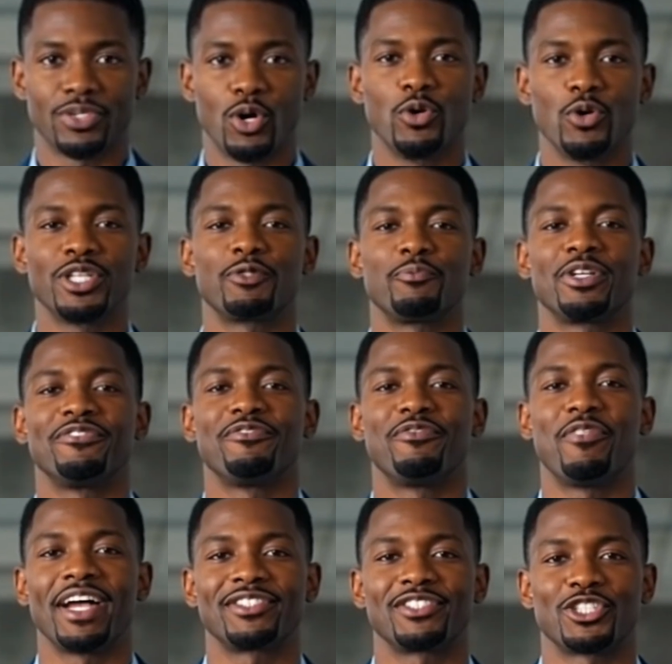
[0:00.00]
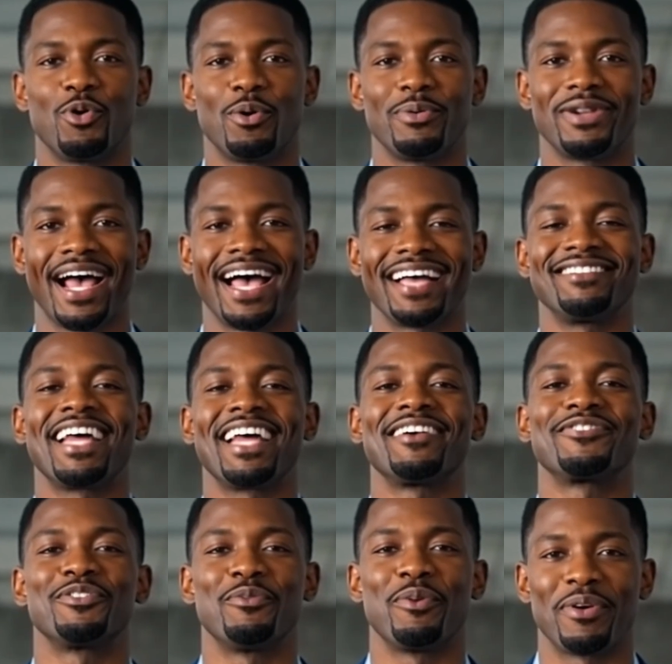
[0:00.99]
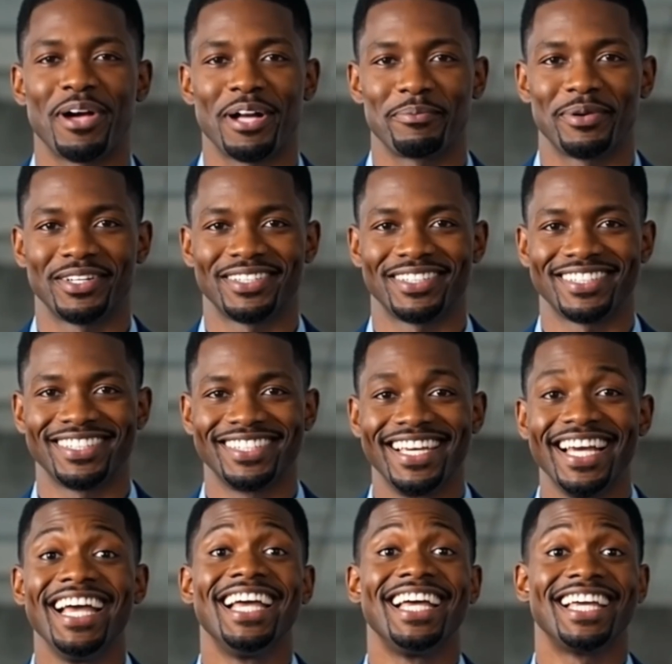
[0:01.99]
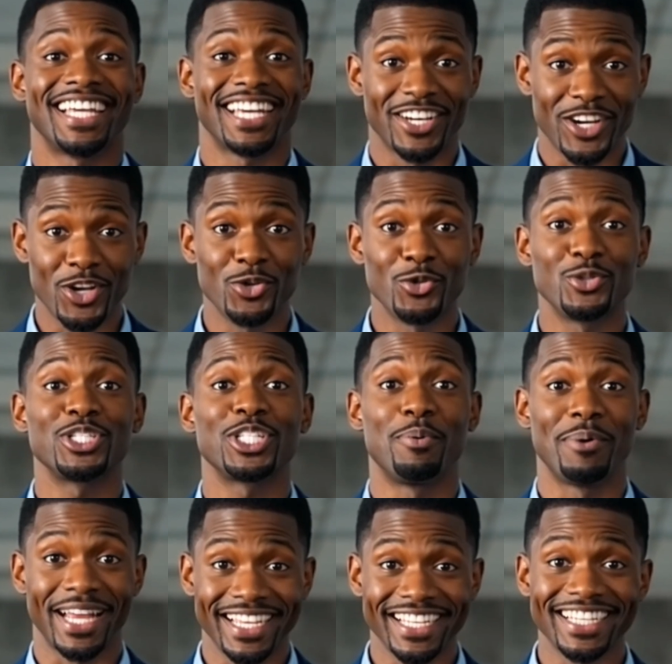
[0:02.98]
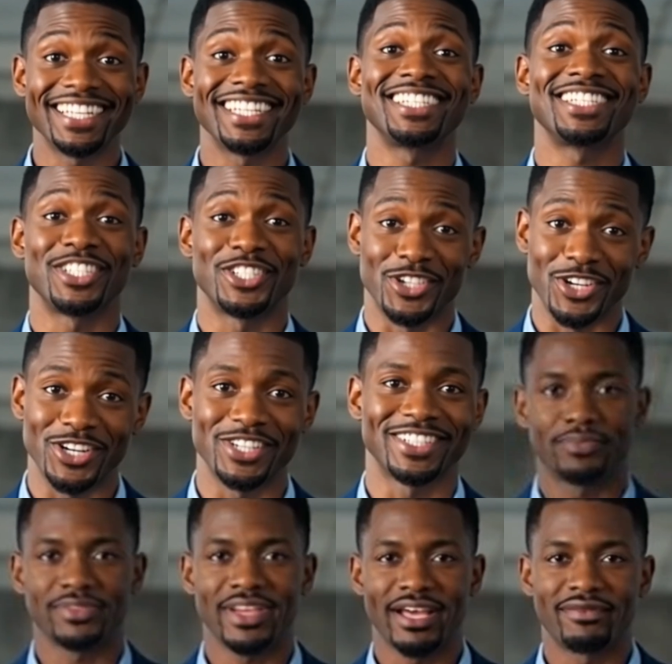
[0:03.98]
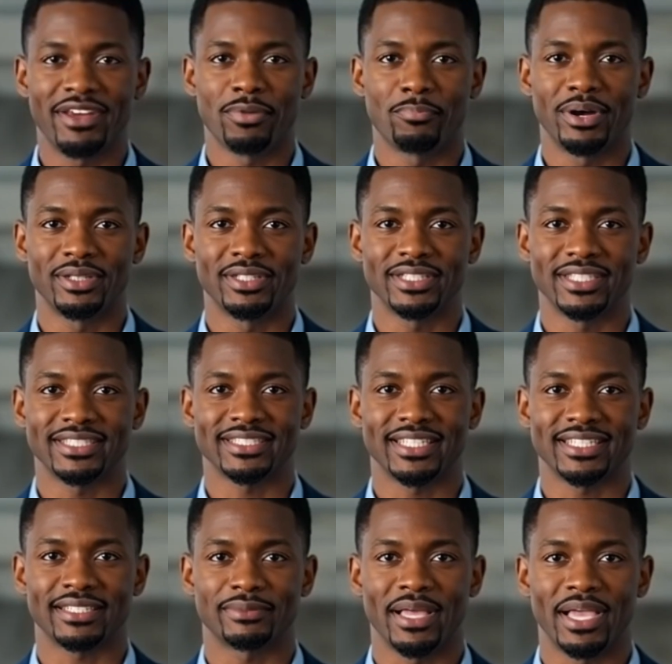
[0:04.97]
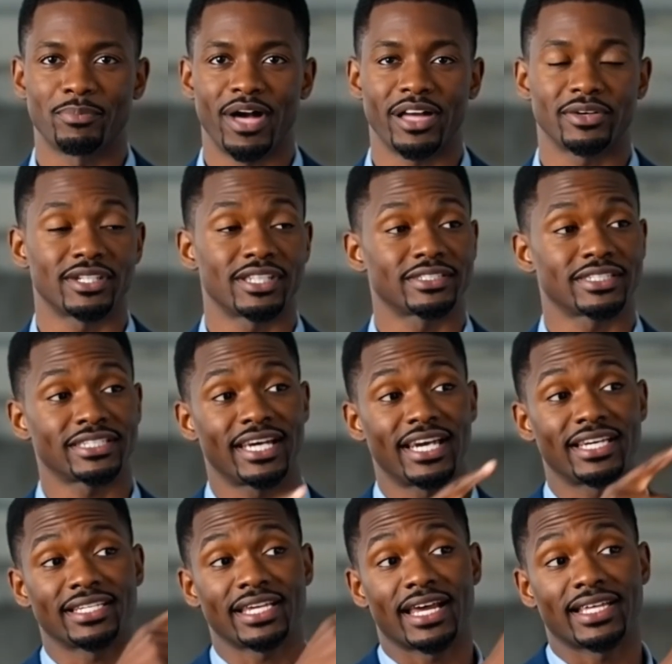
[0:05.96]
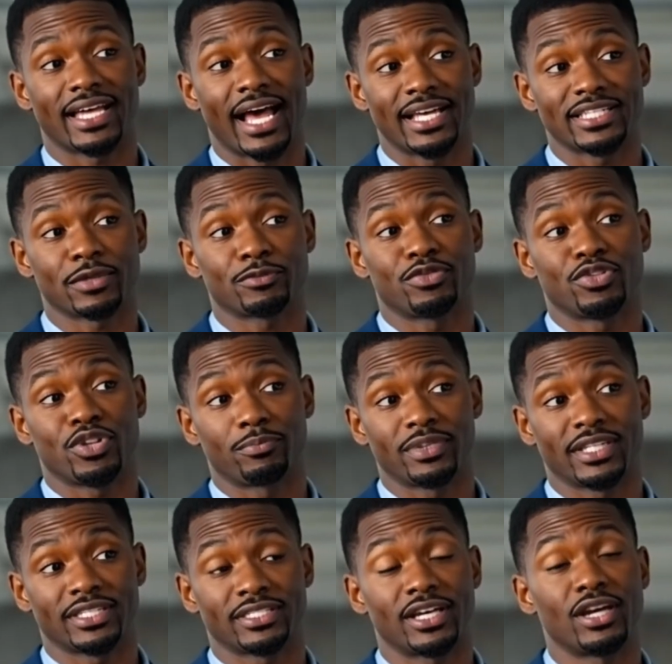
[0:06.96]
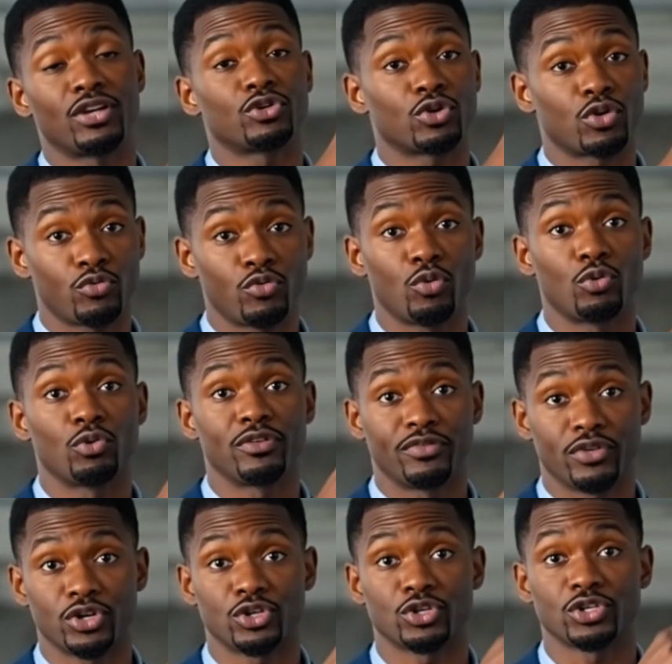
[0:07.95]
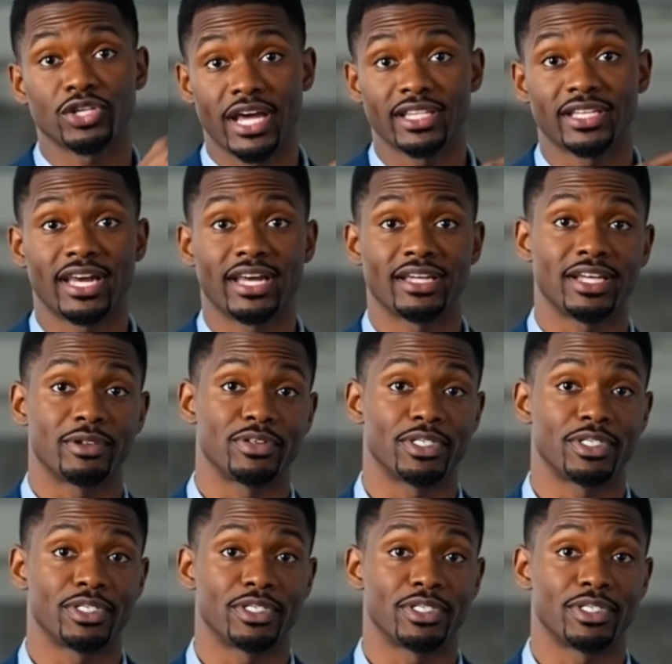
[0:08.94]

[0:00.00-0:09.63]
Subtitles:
Welcome to the professional path game development. Today, we turn players into creators. Game development is the systematic process of taking a concept from design to a fully functional interactive